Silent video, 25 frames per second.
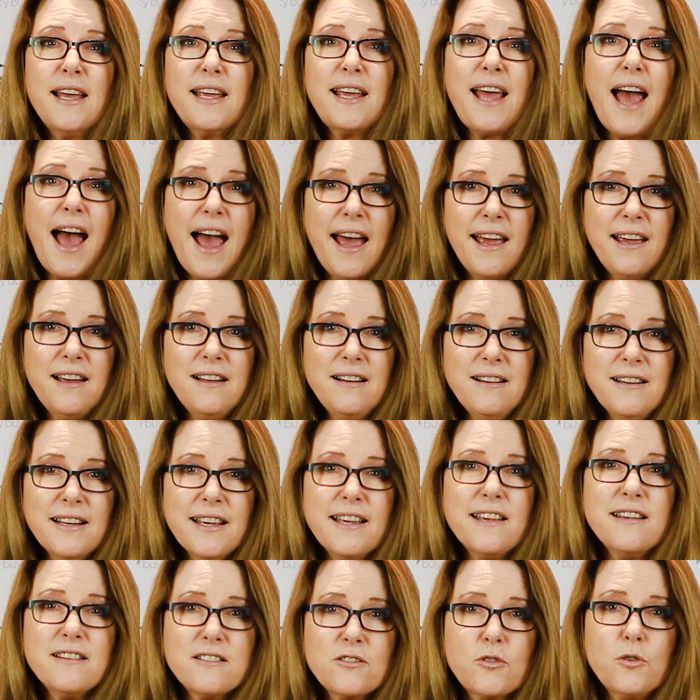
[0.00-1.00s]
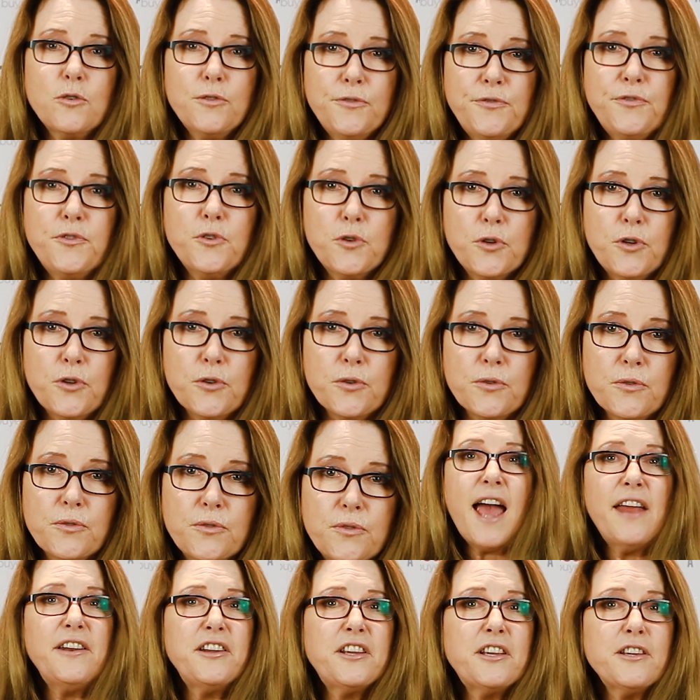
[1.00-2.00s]
Kale is good for you,
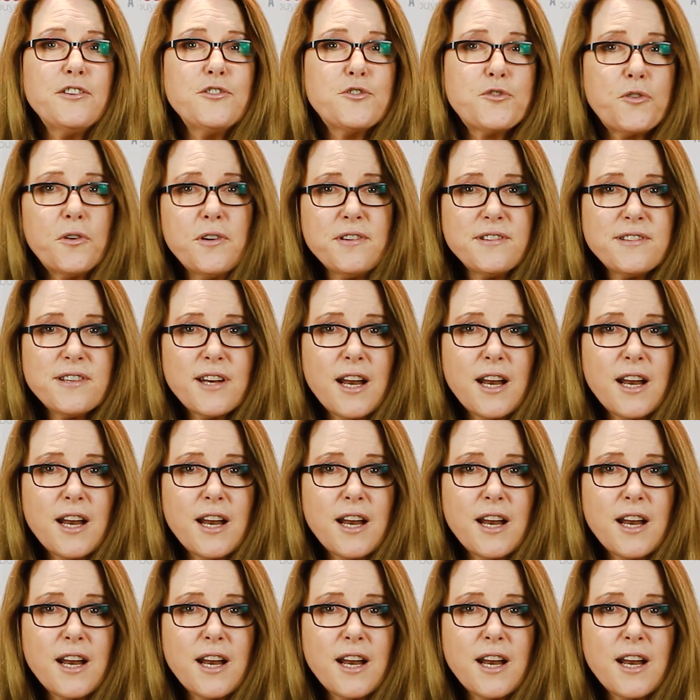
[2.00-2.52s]
and you can dress